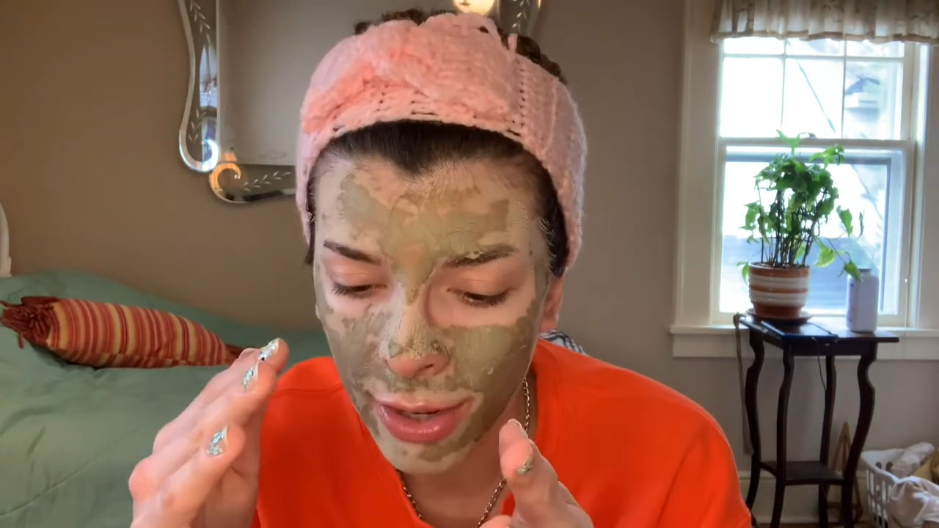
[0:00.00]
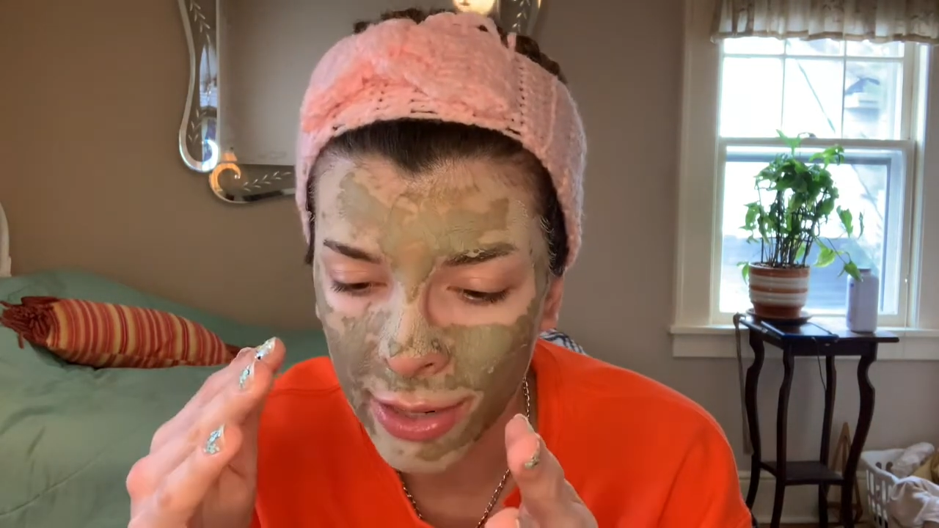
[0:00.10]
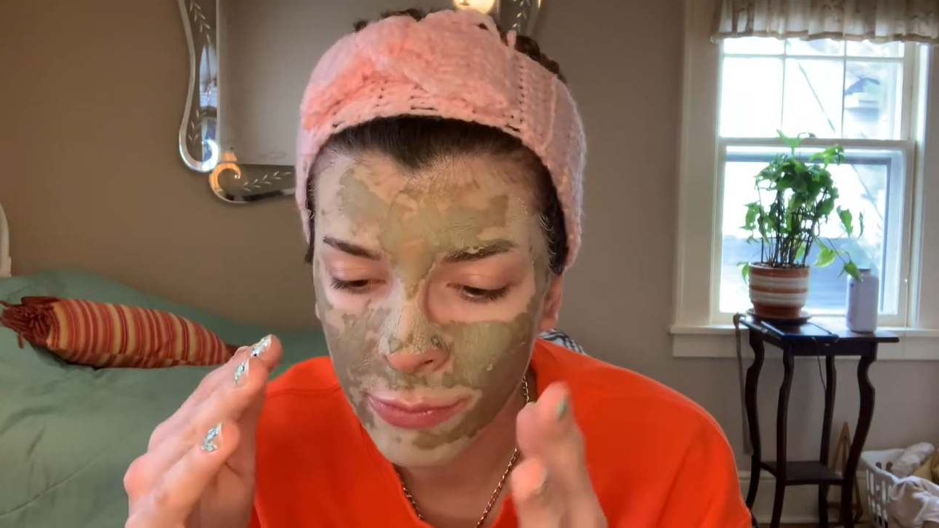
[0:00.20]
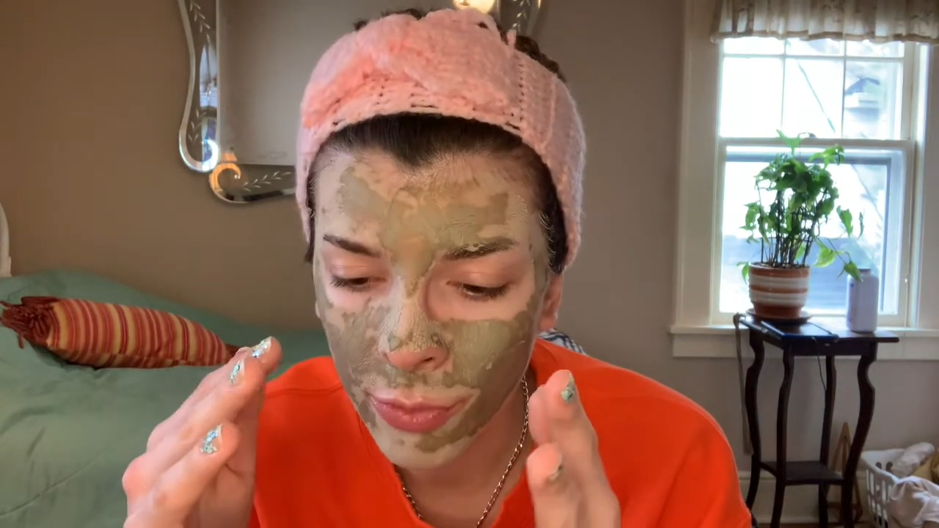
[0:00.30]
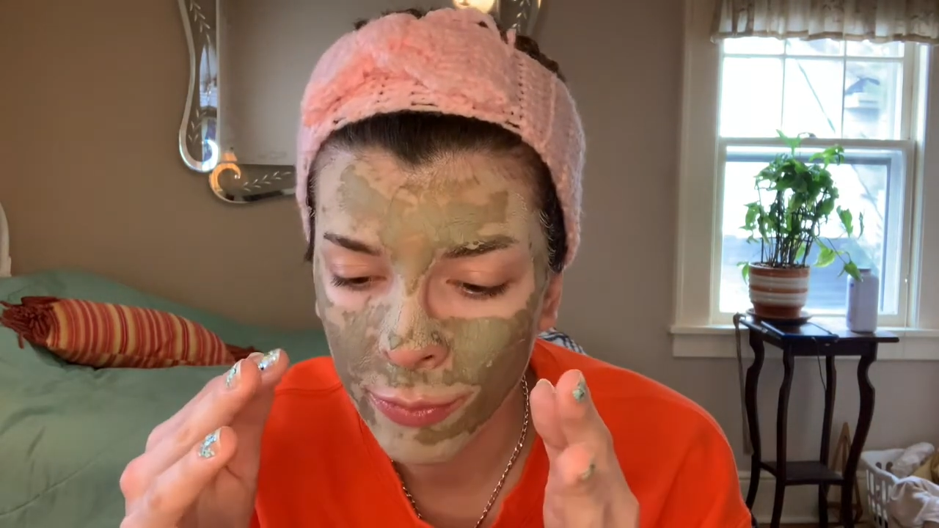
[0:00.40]

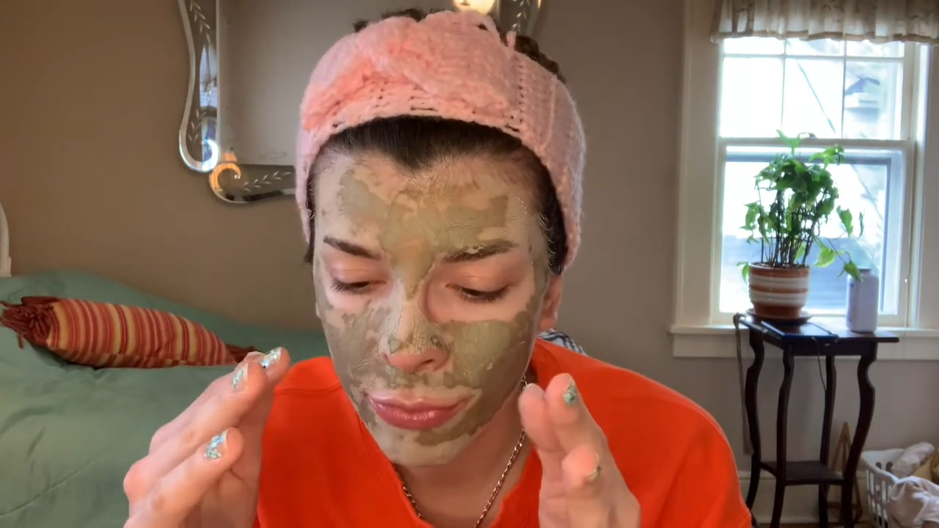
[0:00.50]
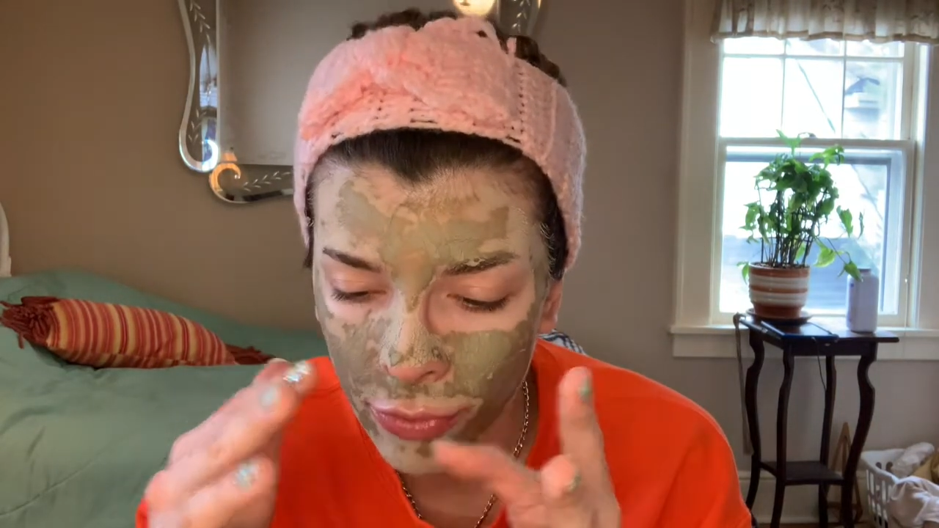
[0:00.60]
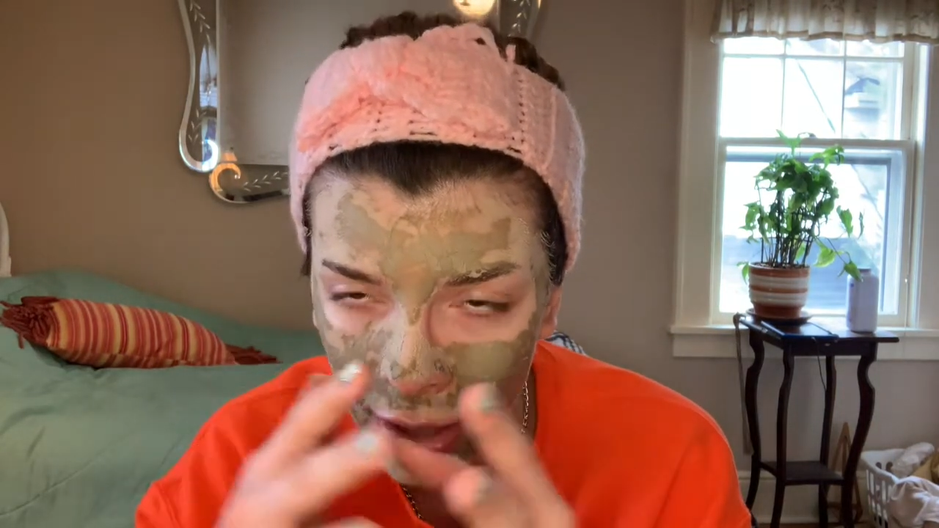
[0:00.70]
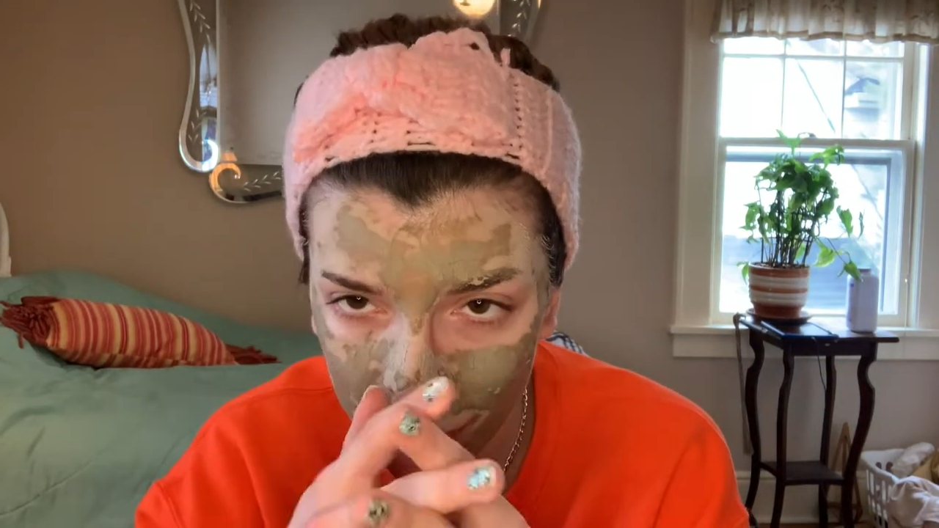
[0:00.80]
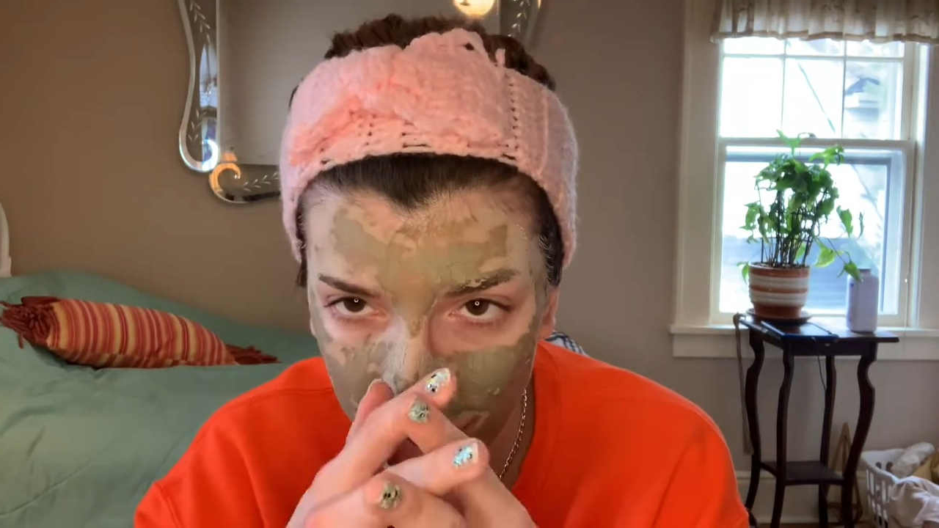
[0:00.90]
I would
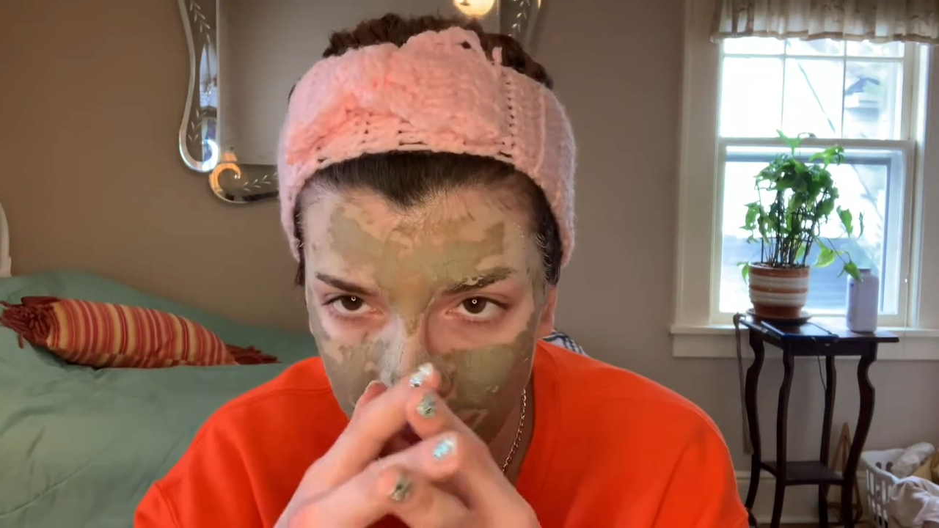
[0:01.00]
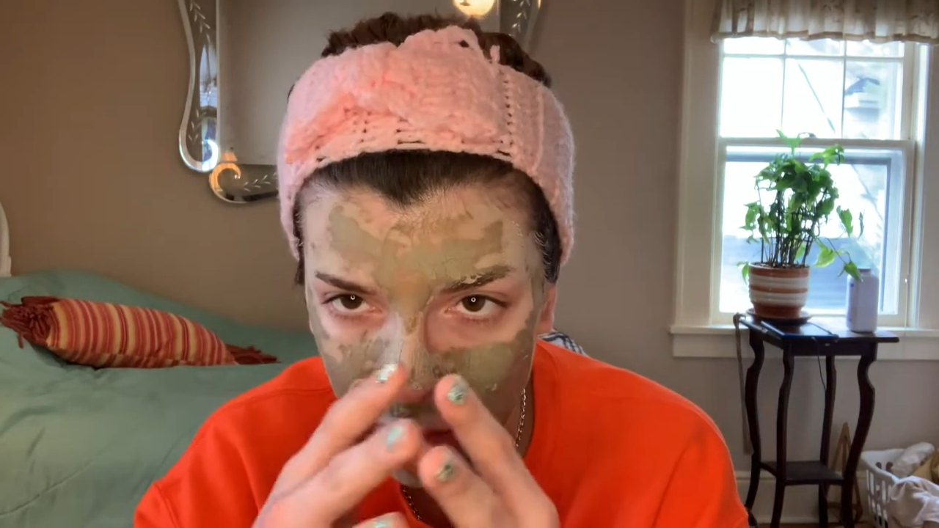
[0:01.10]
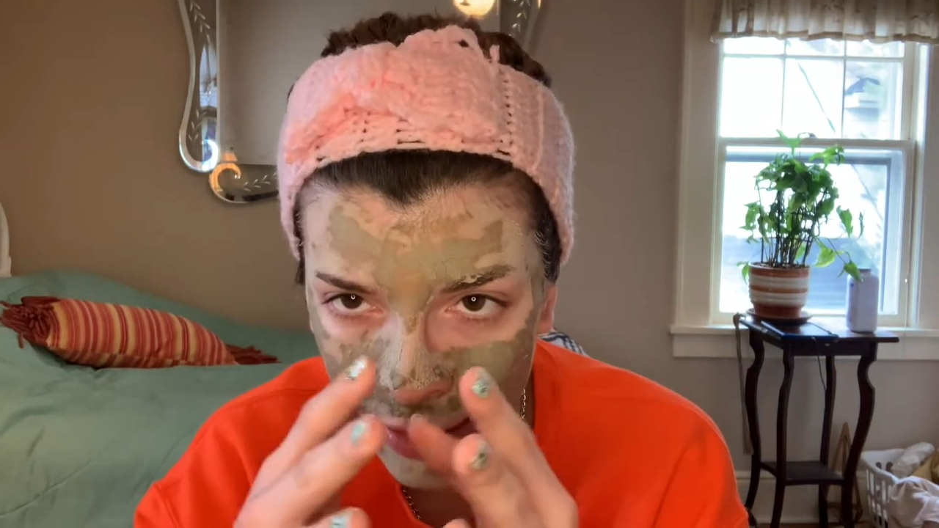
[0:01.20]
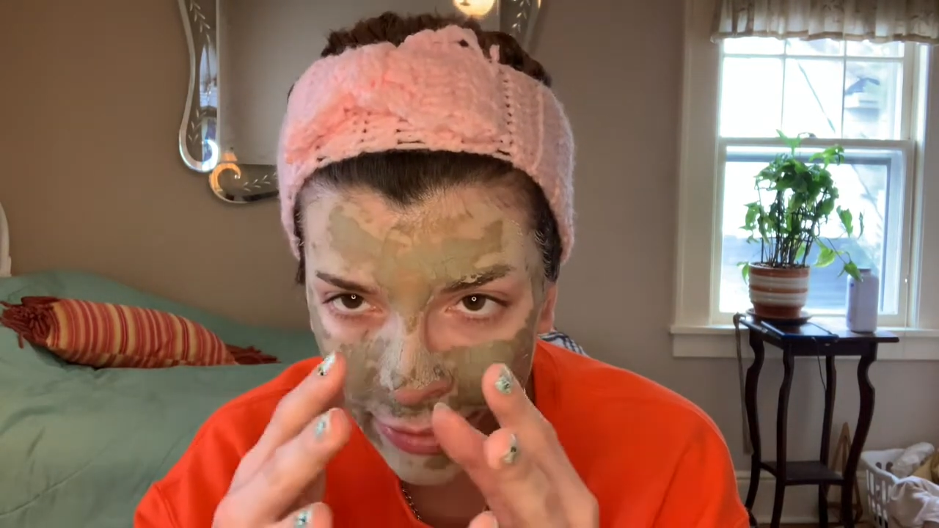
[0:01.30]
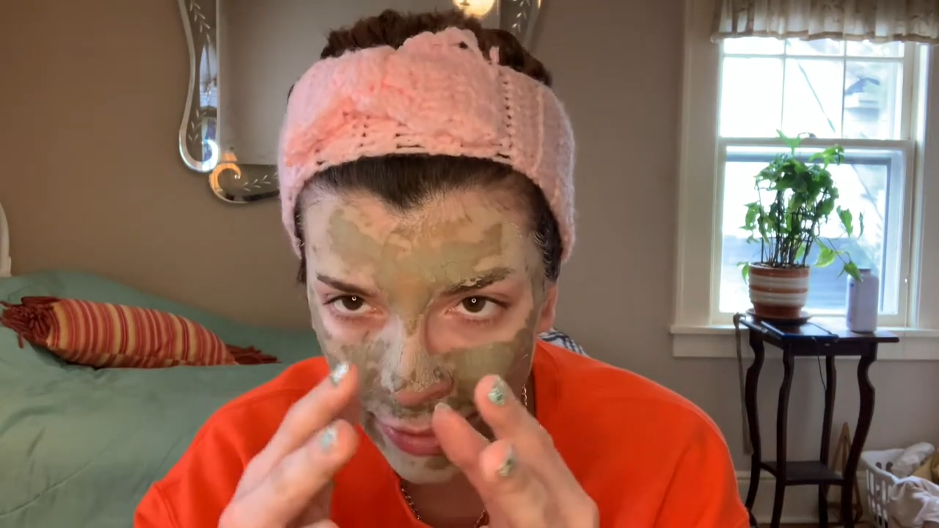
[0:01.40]

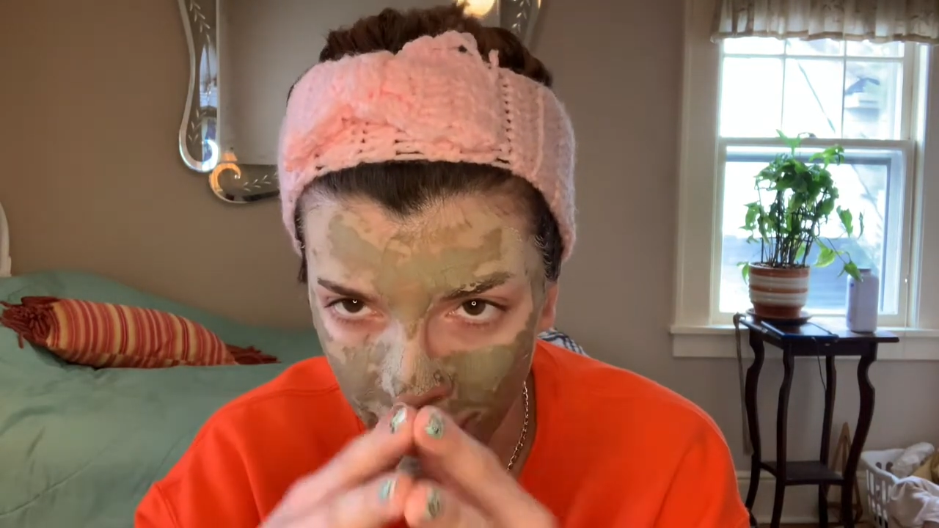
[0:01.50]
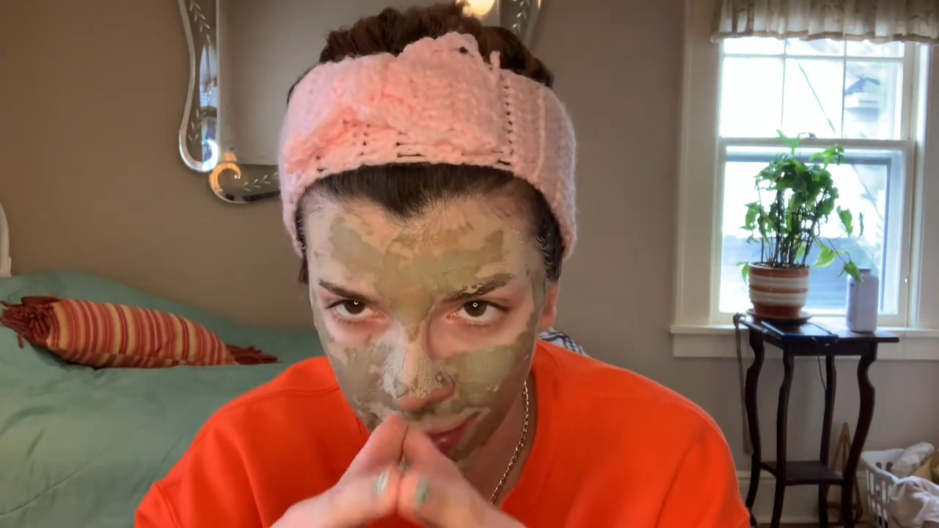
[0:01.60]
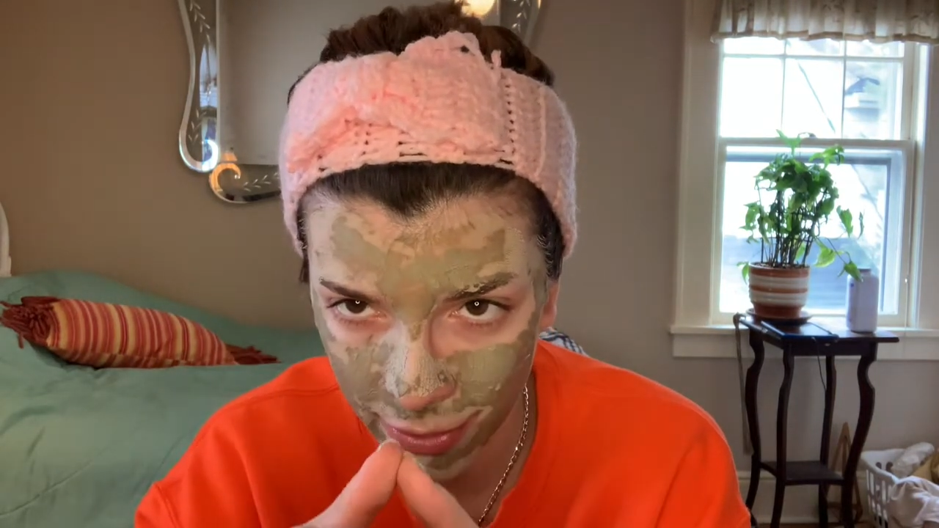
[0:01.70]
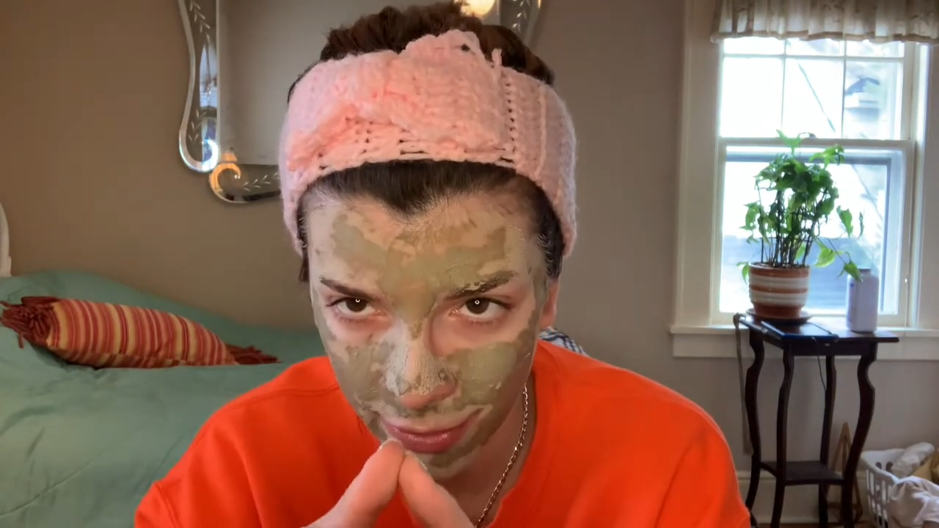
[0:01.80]
probably think